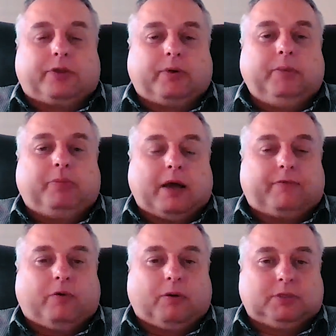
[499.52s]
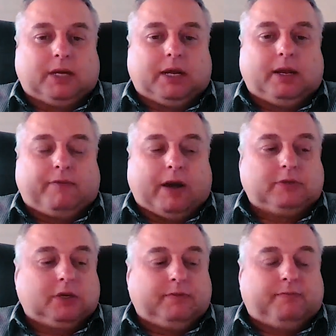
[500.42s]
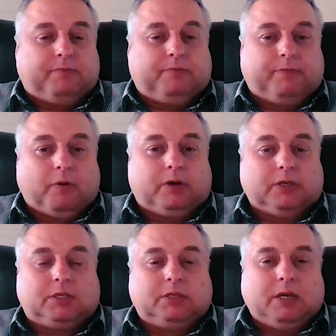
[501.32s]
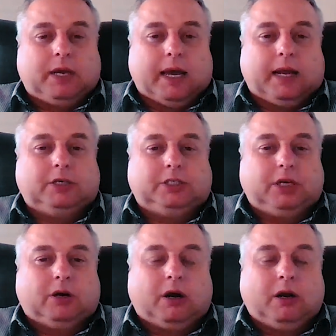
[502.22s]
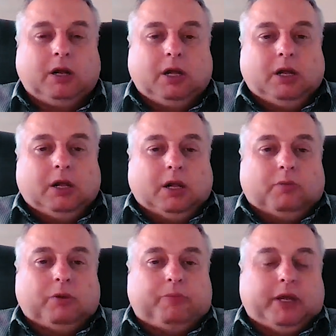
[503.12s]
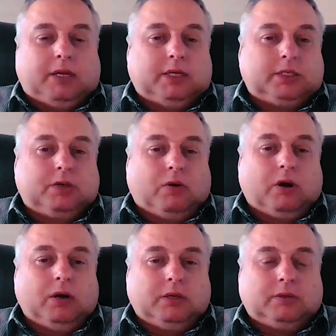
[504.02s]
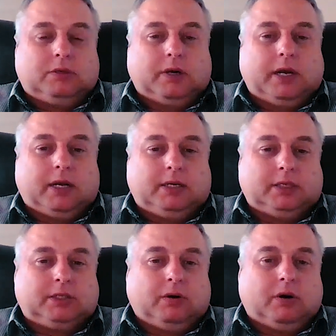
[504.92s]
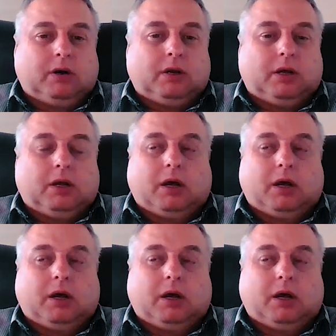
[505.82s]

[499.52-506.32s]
three platforms that if I was going to focus energy on would be Discord, creating a Discord,